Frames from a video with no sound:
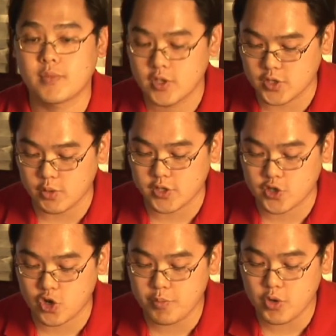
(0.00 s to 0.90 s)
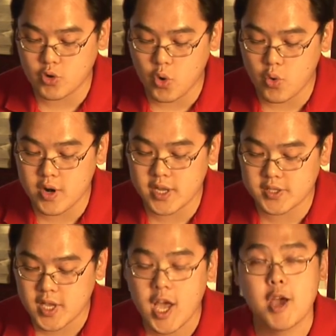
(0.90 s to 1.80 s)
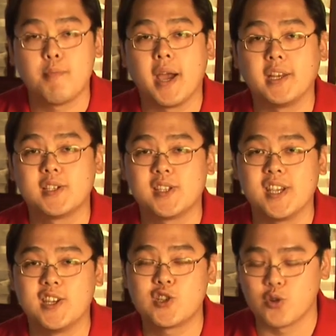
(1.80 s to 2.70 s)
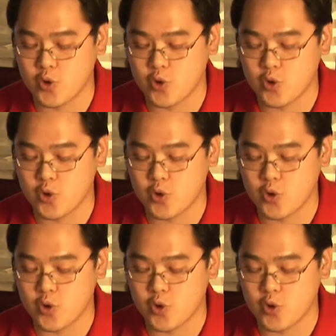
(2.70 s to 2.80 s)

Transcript: So it's the terminal coordinates minus the initial